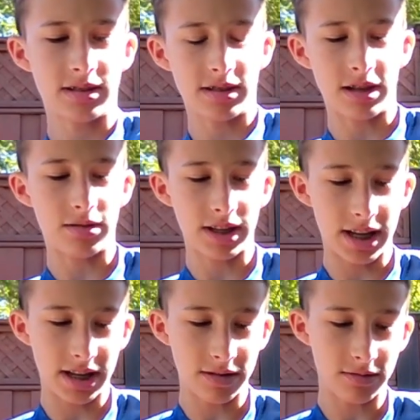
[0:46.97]
I don't need
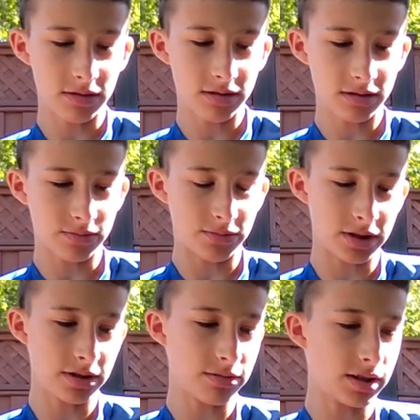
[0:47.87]
ink in here. I'll put it
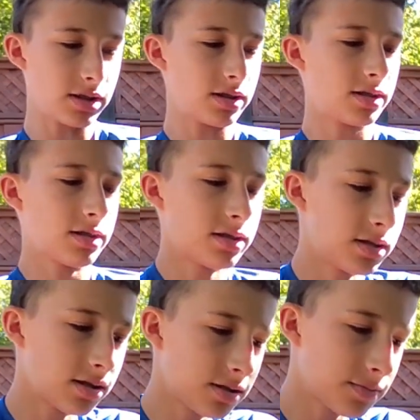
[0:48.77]
over right here,
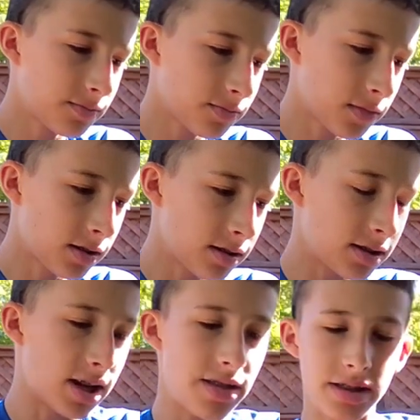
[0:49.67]

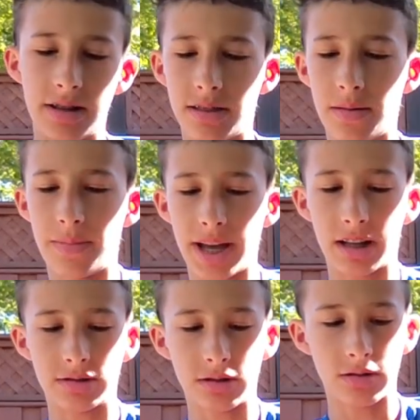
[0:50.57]
and then the back.
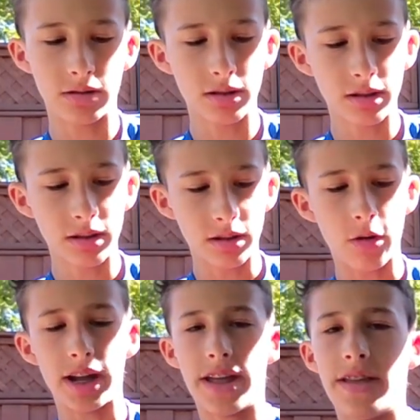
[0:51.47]
So, oh
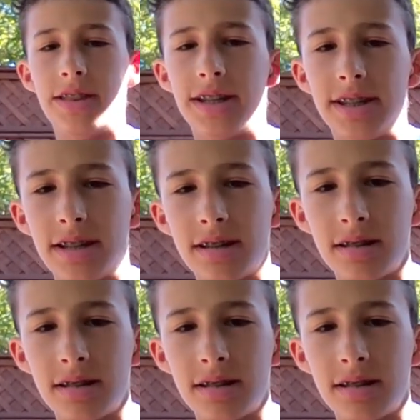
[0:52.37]
yeah, and then this thing.